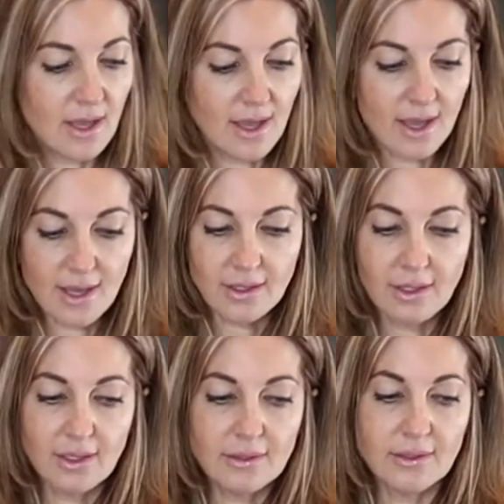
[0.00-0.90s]
And
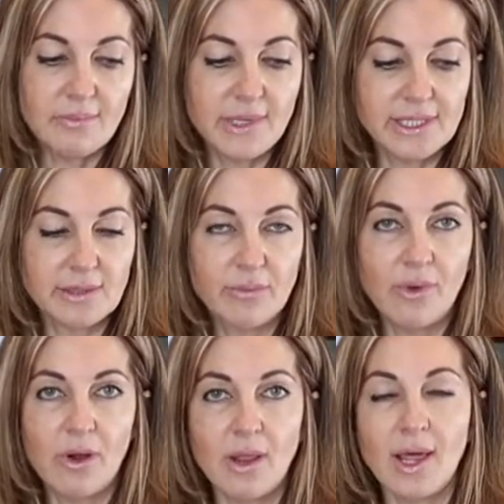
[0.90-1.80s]
into the mixing
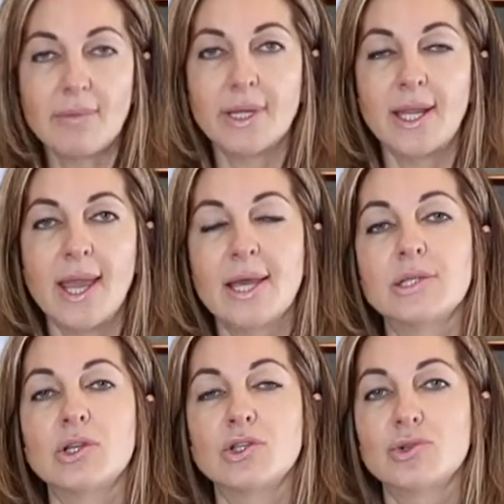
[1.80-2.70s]
bowl, I'm gonna add
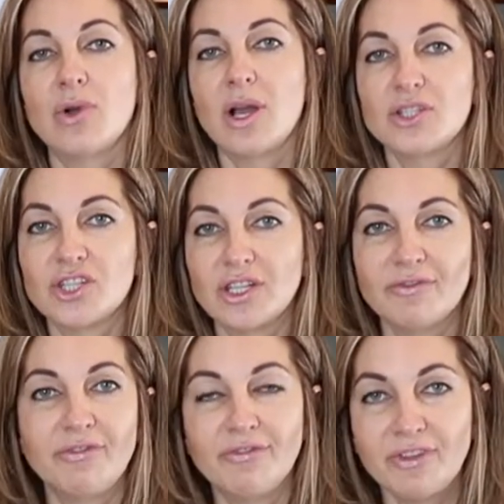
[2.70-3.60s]

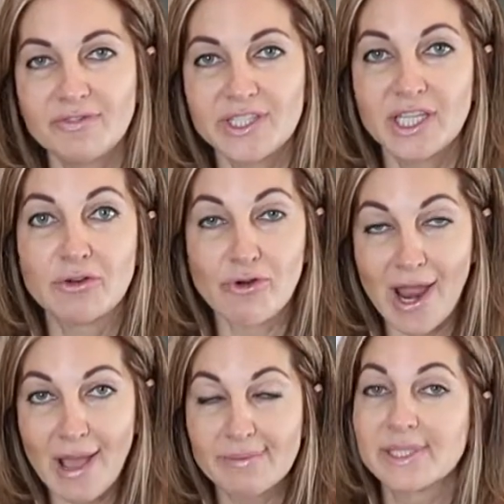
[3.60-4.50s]
250
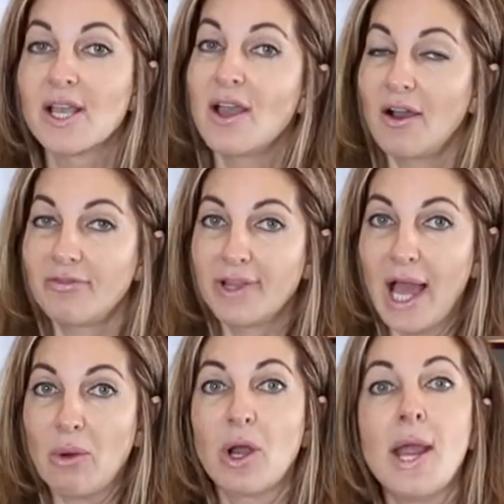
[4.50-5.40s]
grams of
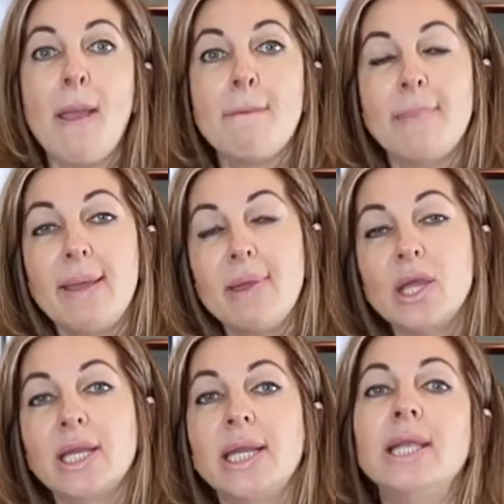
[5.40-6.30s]
flour. Maybe
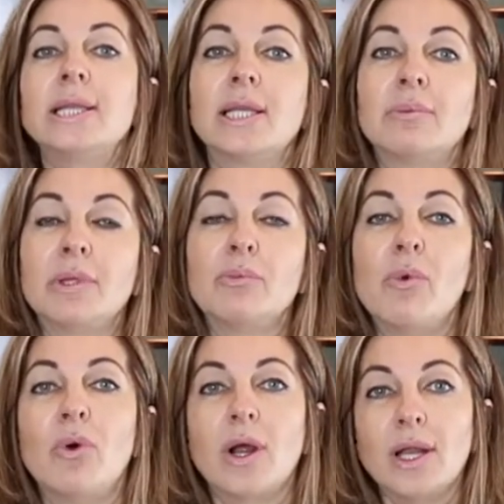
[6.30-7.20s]
you're gonna need a little bit
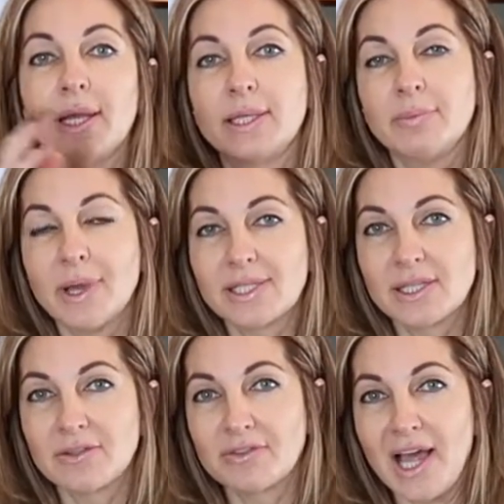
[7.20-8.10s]
more. It depends
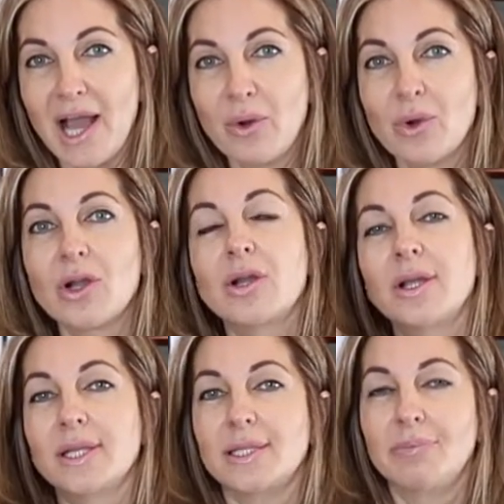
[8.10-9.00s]
on the flour,
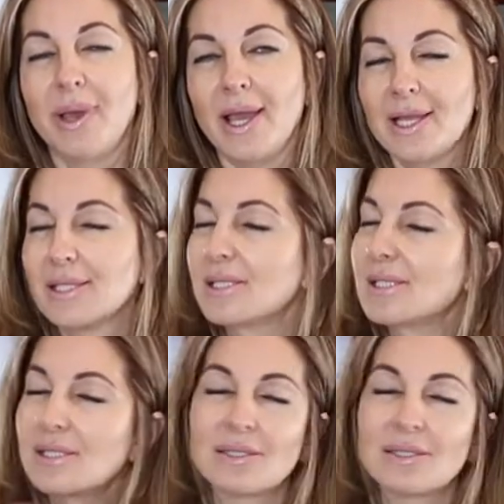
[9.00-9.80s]
it depends.